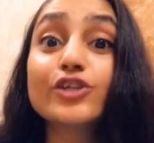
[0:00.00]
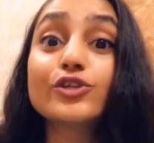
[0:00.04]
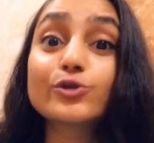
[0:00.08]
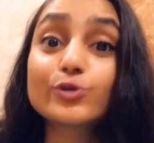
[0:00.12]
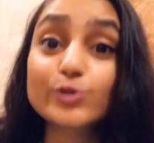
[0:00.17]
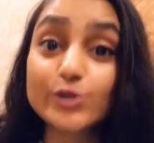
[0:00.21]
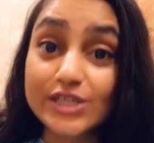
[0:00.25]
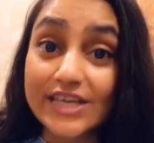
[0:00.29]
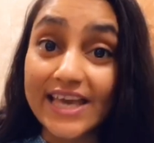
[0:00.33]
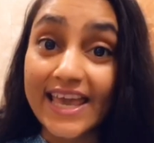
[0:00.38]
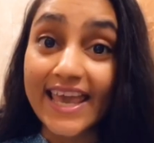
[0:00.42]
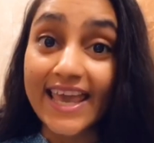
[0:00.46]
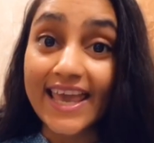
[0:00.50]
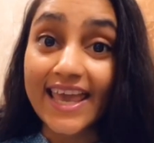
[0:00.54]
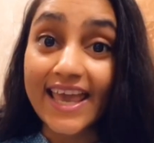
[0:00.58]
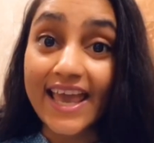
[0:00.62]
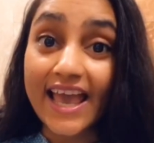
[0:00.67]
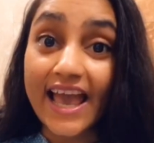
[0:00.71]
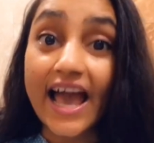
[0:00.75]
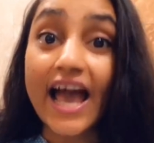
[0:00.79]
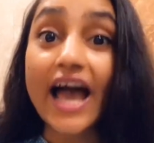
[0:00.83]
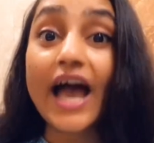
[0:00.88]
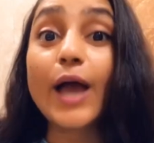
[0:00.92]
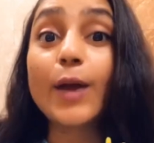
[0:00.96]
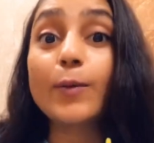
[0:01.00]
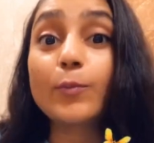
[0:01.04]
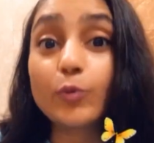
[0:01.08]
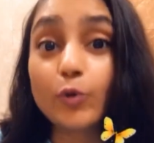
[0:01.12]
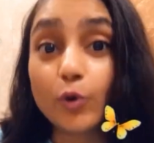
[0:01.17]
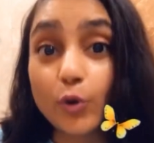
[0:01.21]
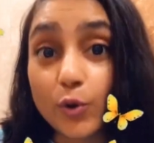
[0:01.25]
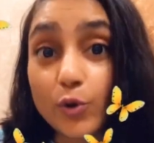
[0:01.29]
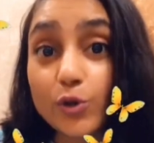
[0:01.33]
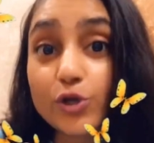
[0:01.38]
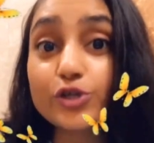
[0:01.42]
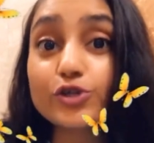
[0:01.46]
Today I'm
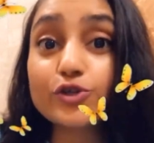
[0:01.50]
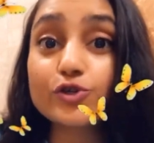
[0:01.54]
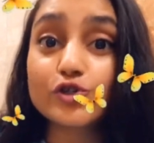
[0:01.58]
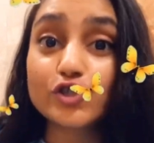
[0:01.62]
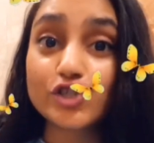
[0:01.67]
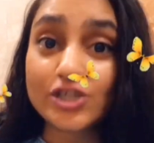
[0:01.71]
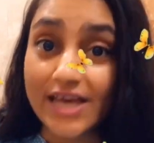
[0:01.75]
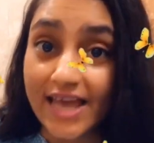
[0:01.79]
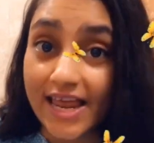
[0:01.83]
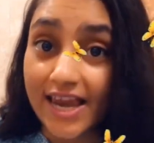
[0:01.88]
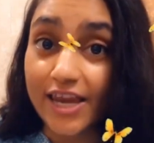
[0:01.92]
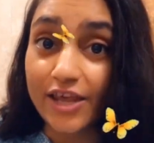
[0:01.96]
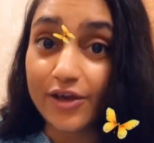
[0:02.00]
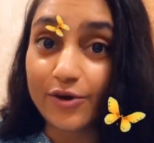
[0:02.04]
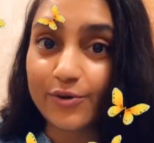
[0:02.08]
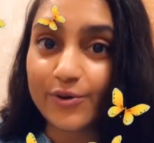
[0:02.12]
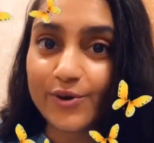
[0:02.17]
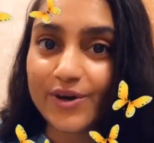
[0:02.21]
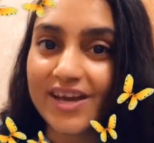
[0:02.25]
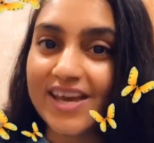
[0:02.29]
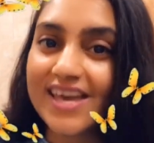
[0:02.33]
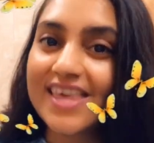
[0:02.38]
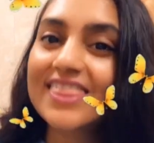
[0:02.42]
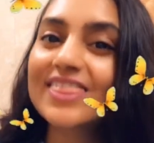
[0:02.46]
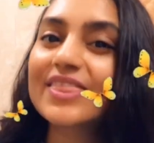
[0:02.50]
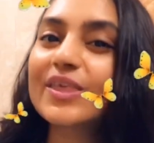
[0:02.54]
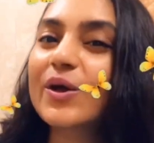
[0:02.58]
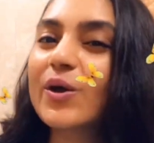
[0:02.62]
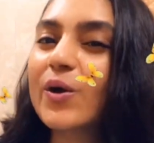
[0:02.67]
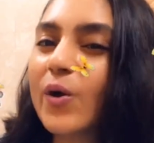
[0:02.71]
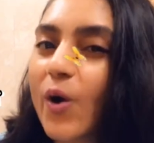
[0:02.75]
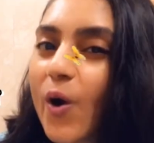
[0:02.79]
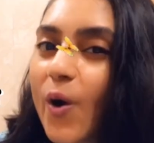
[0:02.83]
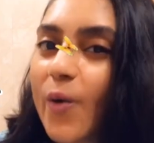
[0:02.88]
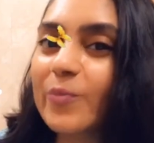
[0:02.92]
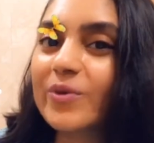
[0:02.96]
going to tell you the
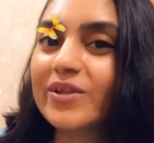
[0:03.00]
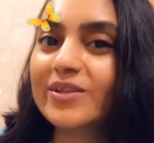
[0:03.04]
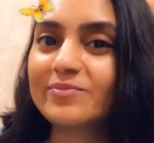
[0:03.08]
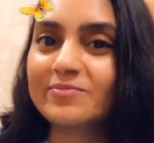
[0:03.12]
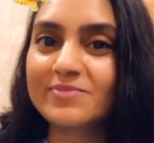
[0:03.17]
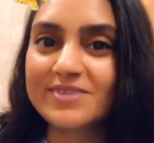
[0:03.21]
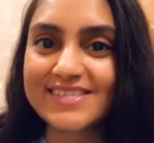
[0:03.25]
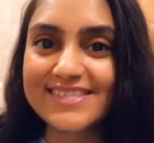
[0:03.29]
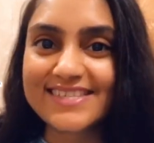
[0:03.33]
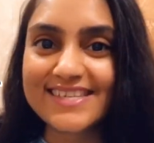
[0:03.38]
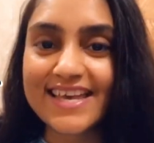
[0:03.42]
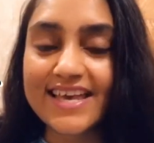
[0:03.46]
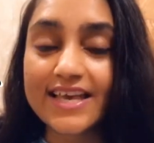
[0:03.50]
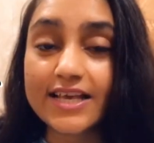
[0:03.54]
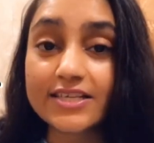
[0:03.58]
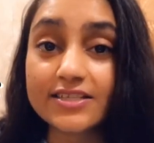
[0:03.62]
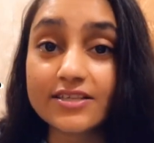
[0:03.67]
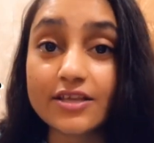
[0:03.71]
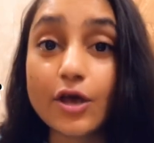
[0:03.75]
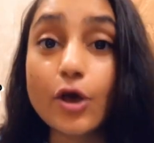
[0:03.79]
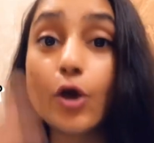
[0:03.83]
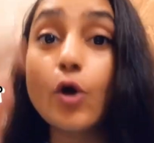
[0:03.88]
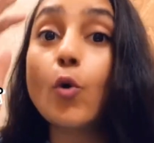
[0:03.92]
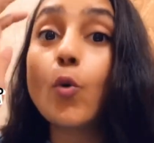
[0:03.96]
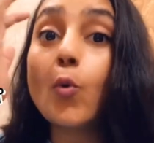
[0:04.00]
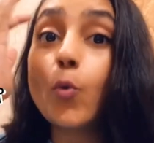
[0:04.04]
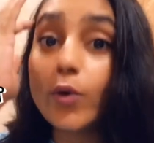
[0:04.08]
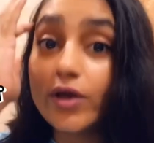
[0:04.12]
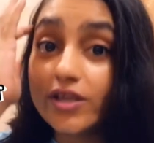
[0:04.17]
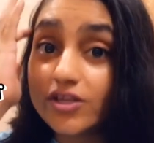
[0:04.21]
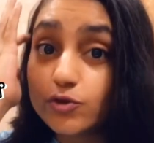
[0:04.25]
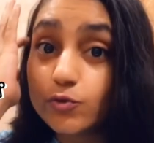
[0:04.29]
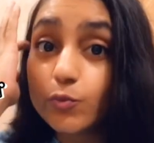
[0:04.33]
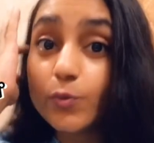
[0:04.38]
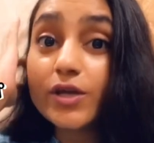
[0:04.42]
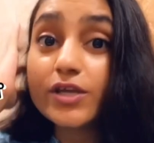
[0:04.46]
common mistakes
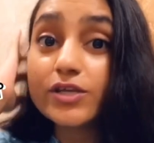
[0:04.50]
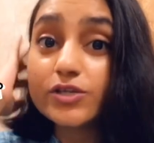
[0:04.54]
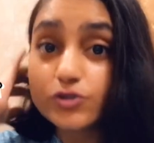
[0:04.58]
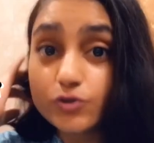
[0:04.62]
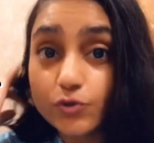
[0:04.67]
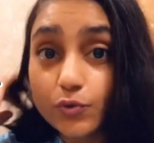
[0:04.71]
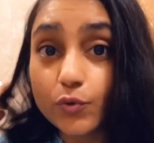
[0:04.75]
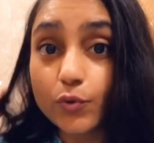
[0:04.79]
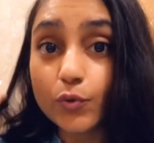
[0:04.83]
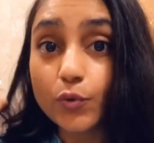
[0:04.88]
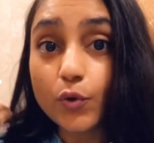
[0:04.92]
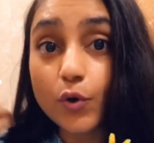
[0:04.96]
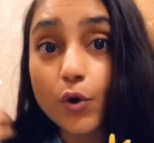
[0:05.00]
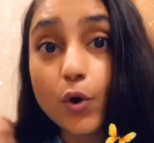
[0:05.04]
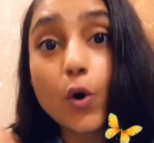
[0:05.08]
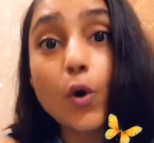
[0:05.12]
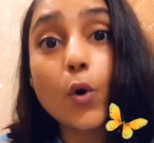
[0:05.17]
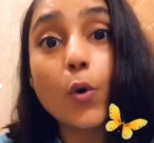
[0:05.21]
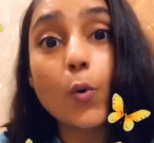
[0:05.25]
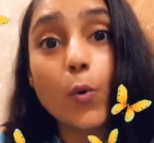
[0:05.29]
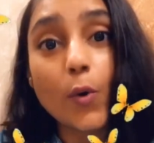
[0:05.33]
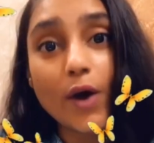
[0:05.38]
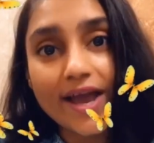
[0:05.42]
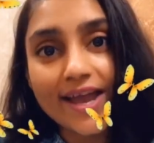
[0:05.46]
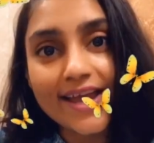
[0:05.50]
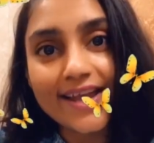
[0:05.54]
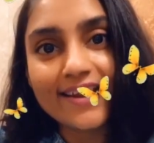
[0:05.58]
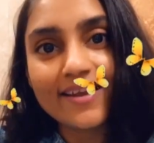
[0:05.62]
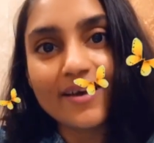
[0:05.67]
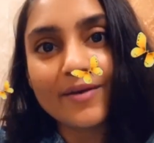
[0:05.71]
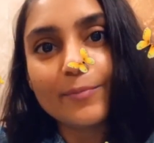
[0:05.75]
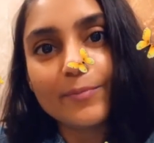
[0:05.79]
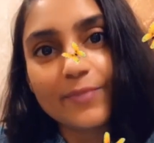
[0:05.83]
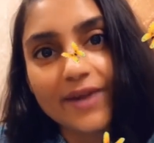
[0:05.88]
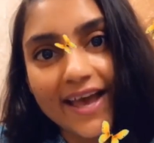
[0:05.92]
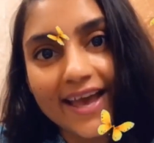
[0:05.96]
which we do while
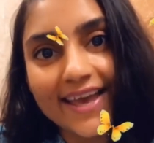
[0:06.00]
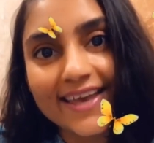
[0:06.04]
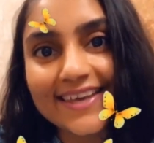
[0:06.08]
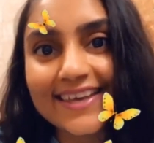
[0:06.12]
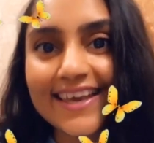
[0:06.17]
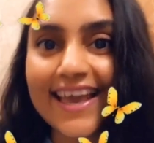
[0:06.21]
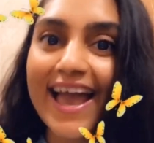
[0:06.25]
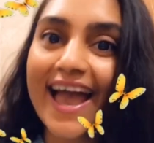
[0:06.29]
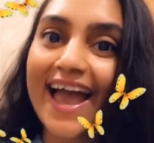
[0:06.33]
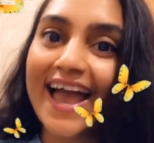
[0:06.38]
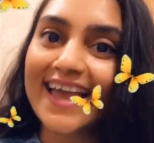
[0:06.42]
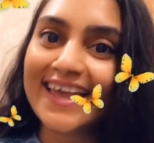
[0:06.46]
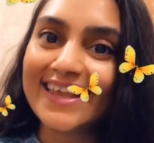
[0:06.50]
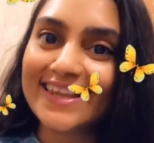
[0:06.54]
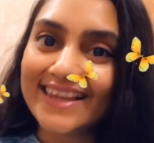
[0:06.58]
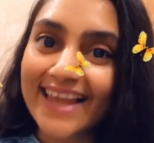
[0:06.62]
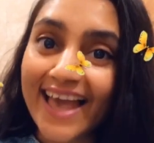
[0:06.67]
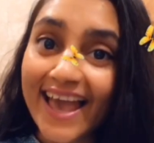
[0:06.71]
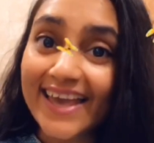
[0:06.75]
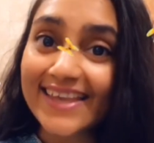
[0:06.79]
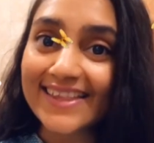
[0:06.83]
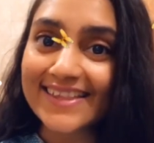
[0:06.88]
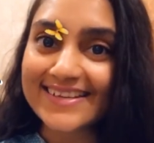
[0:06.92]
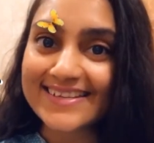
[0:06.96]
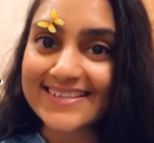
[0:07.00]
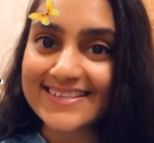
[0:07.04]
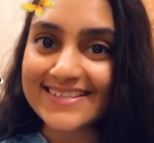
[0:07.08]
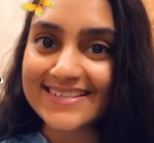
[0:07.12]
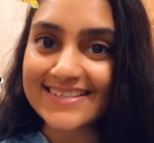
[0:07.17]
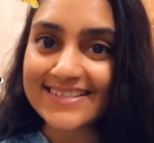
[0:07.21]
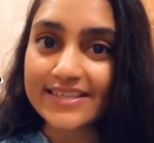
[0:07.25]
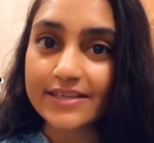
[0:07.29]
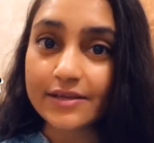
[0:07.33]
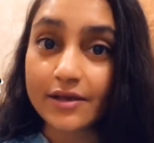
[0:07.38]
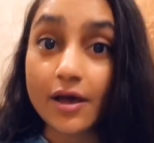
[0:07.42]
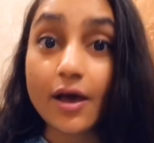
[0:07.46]
applying eyeliners.
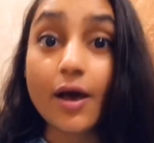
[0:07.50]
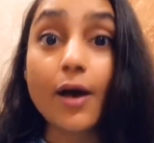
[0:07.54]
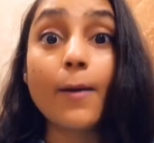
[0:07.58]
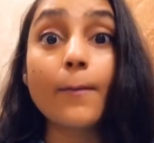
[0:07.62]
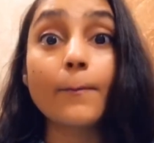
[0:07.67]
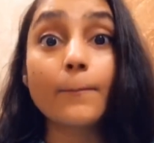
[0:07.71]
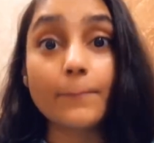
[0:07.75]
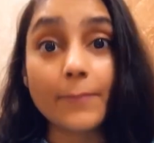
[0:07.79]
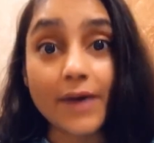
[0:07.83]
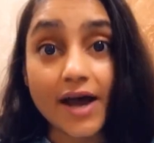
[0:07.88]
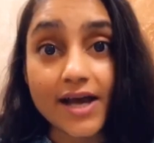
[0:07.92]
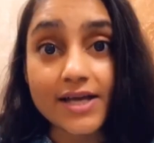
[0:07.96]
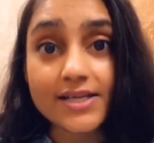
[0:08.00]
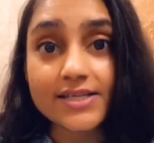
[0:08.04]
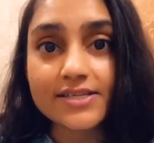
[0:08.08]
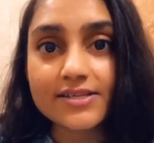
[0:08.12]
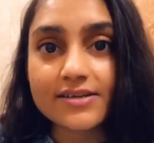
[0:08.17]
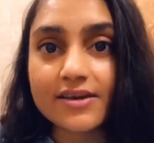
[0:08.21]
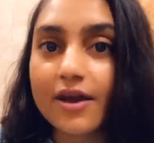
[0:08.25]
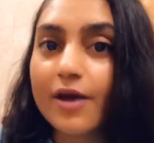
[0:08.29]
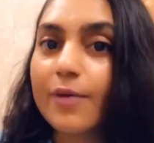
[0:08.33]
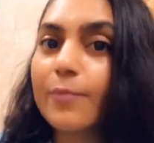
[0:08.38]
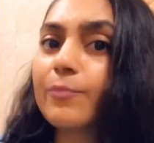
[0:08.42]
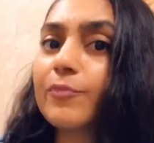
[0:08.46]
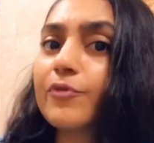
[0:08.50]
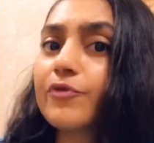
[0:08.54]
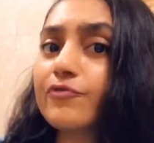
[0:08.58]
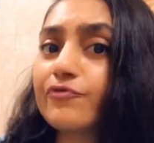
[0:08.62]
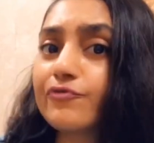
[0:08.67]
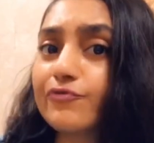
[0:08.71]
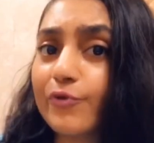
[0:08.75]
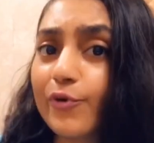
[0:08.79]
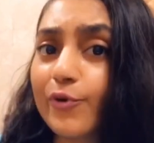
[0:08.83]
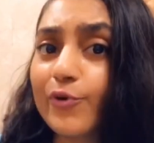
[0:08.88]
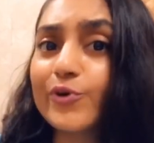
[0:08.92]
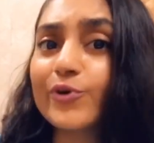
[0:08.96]
But
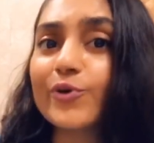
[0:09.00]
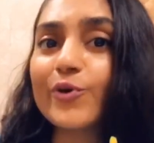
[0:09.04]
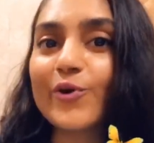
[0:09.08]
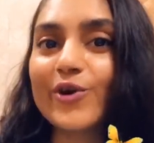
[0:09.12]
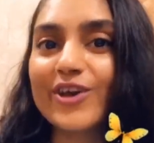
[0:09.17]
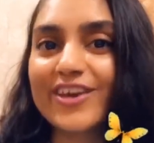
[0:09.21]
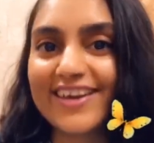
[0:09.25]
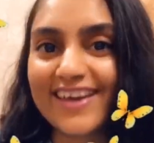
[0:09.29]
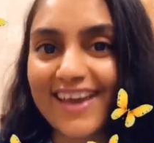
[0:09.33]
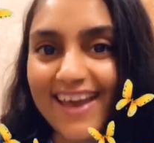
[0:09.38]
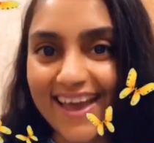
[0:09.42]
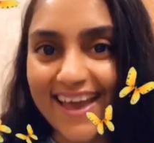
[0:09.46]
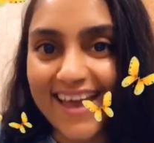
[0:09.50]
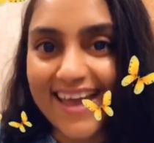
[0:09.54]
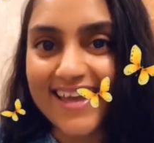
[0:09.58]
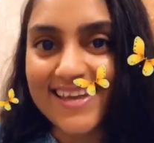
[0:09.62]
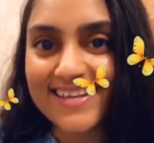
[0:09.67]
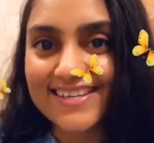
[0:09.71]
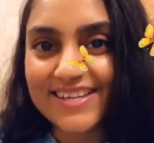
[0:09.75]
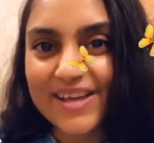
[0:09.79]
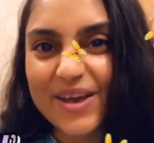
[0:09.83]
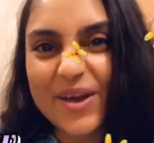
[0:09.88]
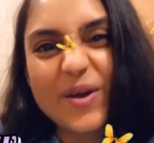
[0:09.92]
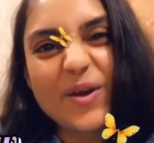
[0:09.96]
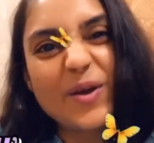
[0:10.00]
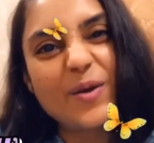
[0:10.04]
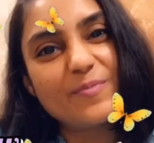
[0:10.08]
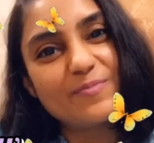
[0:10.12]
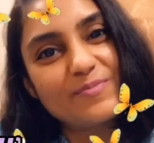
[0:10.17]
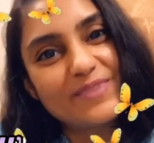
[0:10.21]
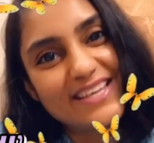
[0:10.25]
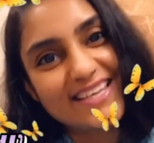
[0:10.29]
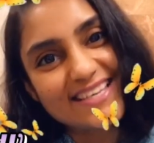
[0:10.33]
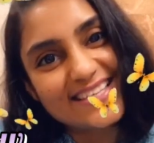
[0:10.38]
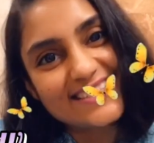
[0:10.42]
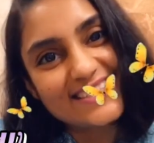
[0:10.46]
before going ahead,
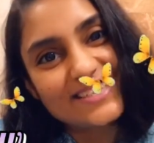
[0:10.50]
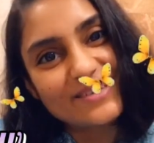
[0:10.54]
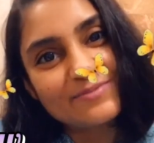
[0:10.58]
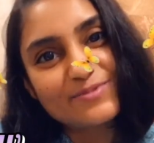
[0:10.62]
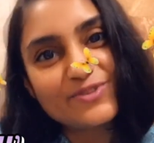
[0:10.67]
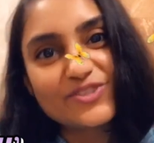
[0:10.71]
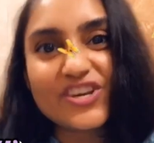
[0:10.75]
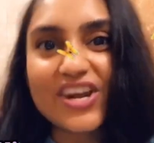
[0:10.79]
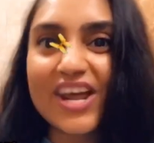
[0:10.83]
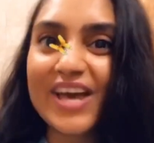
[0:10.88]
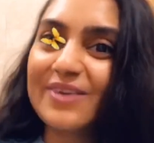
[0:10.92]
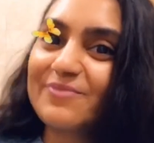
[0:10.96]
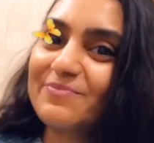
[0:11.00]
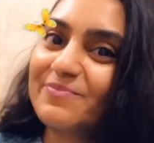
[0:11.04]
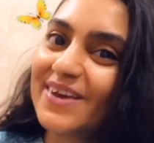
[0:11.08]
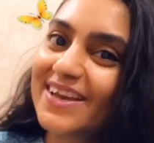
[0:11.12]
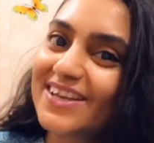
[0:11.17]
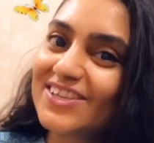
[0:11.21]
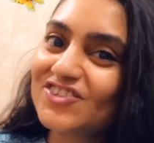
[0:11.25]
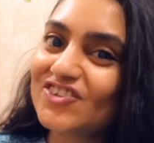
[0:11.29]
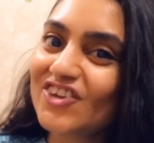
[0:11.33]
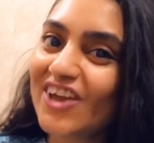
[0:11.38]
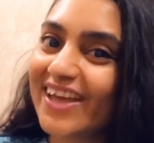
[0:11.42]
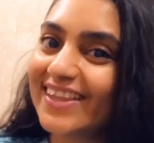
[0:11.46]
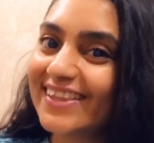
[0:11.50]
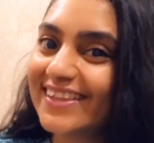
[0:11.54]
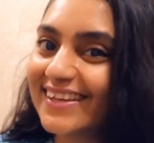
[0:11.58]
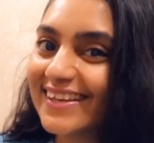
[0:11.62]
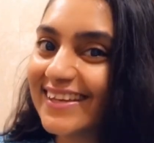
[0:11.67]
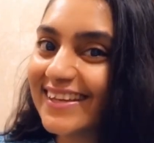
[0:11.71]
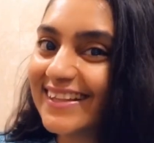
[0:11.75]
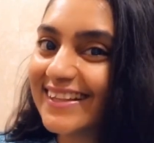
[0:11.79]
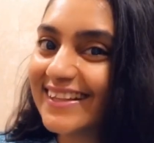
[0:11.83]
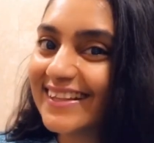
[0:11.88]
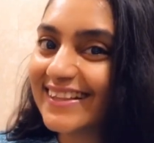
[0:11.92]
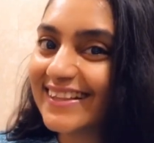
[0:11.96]
please subscribe to my channel.